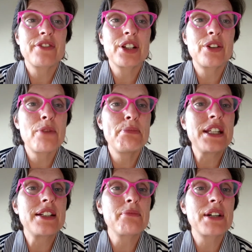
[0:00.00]
so no
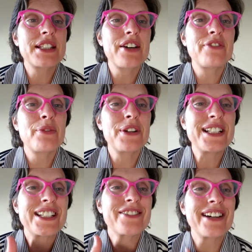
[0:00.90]
beating myself up, which
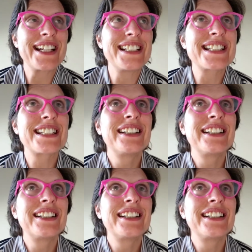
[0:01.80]
is great.